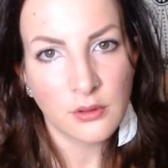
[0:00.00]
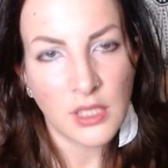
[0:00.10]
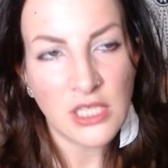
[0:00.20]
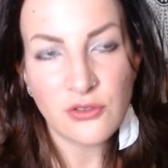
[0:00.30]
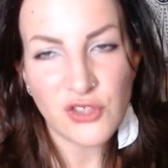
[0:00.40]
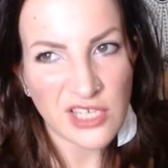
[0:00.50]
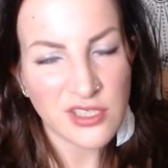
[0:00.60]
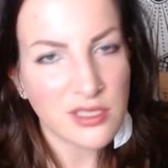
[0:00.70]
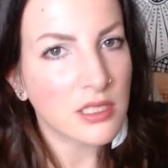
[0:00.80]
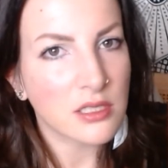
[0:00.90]

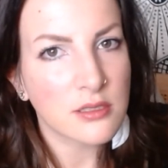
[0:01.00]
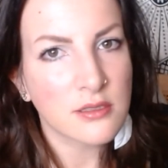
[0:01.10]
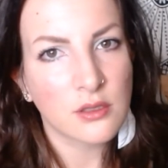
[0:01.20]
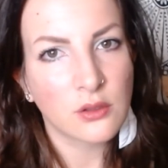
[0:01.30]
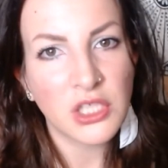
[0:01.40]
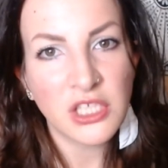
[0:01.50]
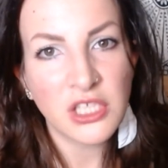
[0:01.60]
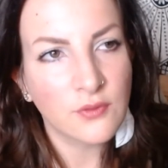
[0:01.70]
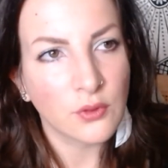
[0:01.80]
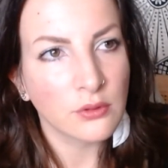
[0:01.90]
Injustice,
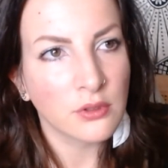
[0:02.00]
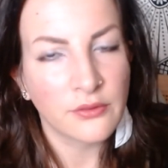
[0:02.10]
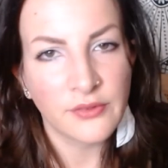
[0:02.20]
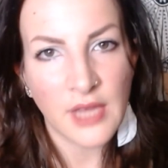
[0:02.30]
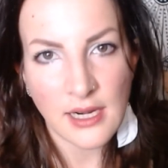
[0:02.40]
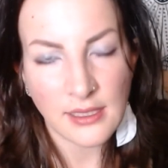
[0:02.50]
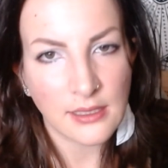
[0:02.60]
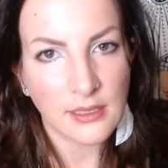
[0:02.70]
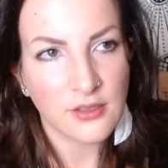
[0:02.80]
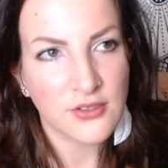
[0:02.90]
evil,
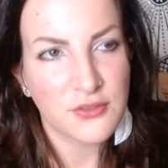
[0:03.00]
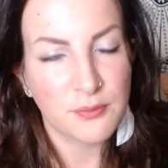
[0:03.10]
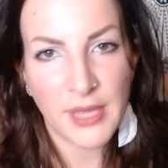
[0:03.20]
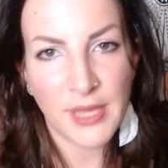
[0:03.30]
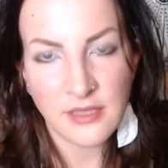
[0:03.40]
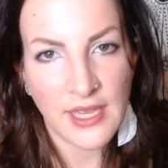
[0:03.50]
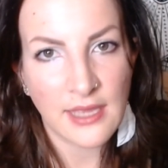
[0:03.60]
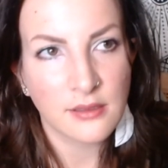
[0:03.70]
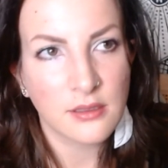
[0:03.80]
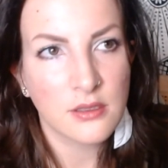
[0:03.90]
darkness, bad
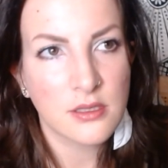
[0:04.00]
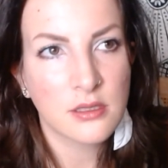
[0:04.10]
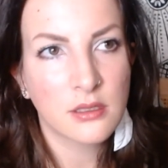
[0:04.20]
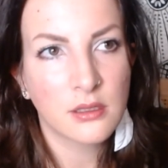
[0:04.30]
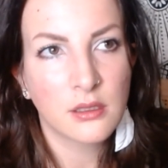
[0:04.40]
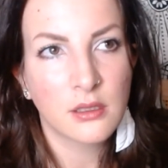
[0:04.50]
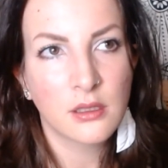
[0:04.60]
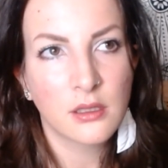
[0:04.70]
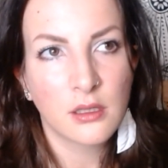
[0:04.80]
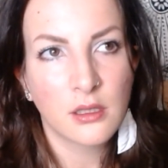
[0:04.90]
events,
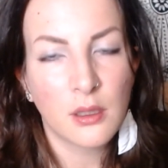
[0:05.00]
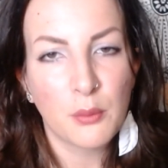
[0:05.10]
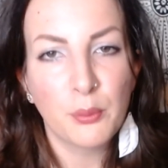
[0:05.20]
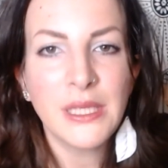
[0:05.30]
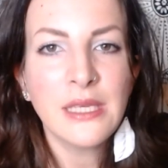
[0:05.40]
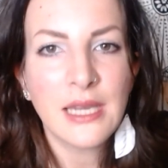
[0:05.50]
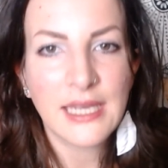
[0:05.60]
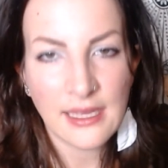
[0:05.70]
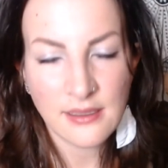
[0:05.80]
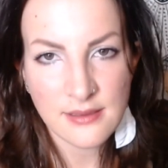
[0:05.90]
being
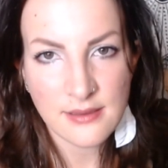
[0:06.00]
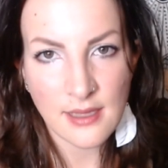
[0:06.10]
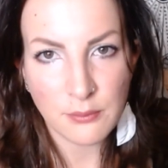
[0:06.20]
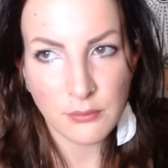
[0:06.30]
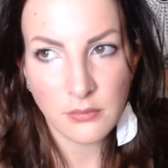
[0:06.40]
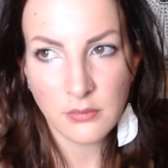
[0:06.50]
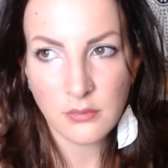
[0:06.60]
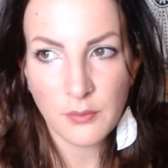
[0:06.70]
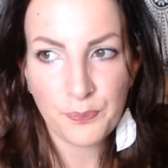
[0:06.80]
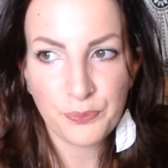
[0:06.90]
against them,
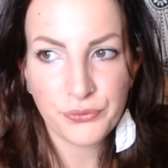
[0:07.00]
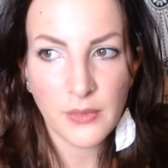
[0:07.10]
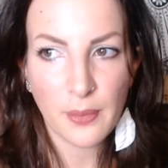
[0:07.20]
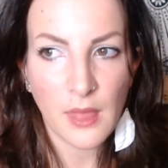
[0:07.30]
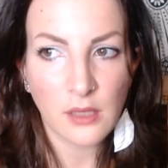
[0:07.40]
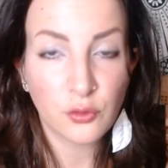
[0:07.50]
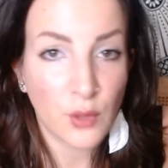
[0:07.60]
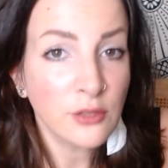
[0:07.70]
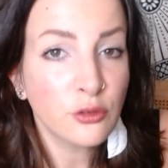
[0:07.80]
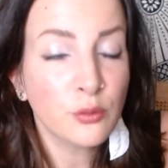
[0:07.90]

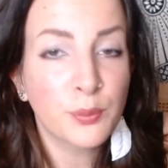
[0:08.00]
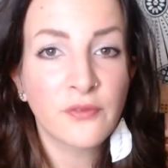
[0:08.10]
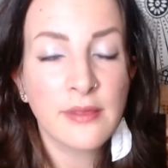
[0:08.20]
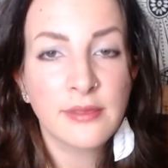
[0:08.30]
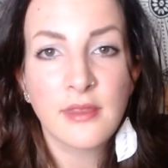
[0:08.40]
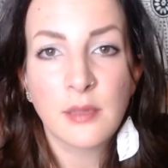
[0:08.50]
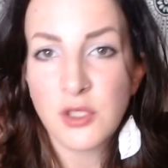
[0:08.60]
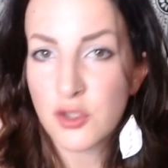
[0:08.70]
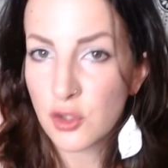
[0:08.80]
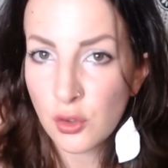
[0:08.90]
trying to prevent them
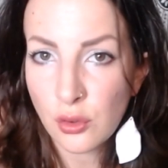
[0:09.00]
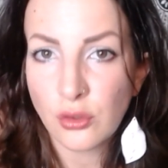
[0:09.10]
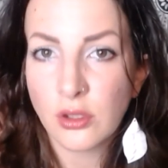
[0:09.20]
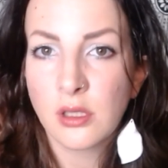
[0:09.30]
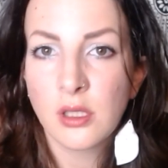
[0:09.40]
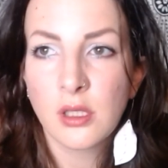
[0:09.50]
is good.